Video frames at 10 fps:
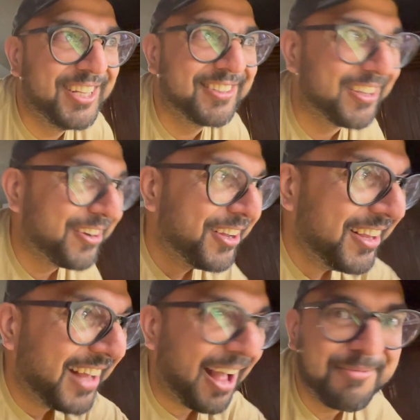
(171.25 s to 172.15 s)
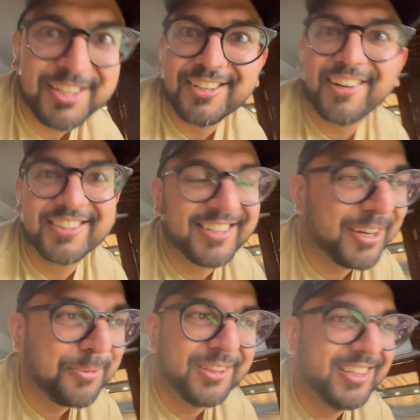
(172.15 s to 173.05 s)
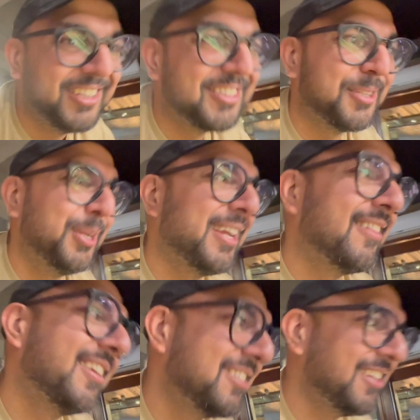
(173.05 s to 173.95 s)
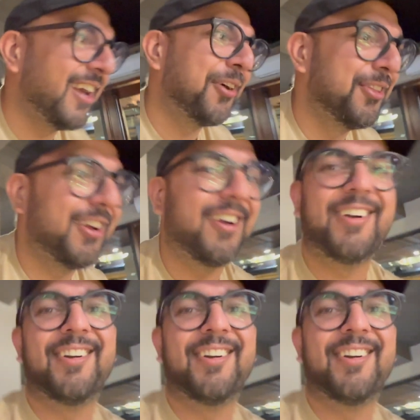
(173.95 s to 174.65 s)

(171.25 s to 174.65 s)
So I'm just gonna stick with these 3 and let's see how they are.